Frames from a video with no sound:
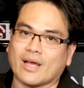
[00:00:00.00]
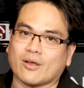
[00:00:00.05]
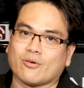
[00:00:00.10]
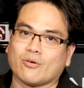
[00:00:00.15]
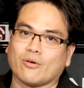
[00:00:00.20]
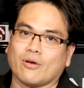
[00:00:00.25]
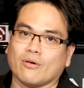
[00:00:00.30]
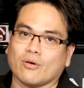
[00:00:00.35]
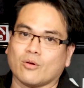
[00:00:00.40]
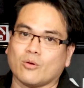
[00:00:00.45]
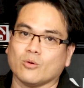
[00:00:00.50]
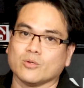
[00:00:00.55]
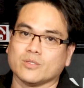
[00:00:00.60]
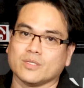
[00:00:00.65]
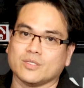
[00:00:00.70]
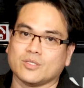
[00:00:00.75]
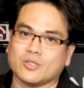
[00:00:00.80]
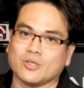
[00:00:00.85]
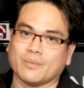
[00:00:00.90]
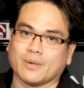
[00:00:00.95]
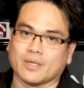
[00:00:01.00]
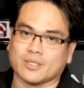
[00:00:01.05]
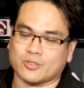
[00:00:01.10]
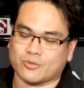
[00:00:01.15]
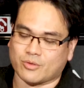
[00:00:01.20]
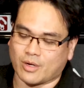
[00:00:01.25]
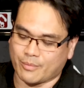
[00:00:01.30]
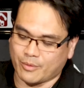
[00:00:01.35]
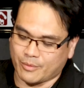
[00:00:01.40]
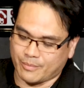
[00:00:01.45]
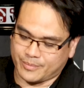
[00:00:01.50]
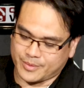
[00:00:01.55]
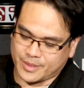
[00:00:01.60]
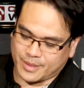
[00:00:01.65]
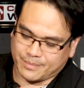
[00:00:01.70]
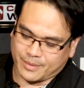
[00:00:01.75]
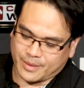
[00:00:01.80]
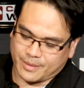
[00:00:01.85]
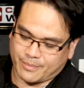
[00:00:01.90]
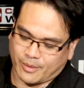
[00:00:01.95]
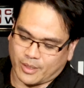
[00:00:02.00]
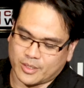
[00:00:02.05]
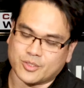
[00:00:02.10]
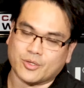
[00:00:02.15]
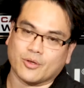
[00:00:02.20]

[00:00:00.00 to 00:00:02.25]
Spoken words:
causing too much trouble simply by